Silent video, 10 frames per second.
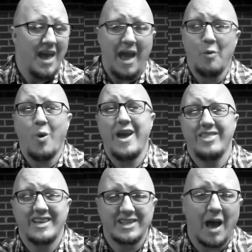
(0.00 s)
and weigh
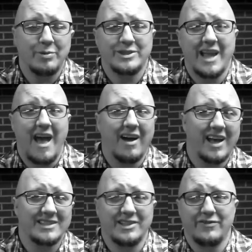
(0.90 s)
this option out
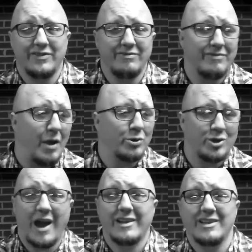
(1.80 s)
as if they were
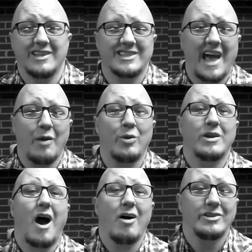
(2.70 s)
trying to decide what
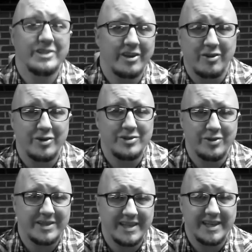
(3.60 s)
college they're going to
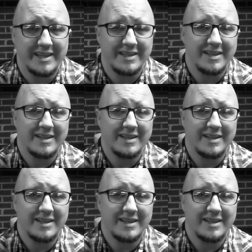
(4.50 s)
attend,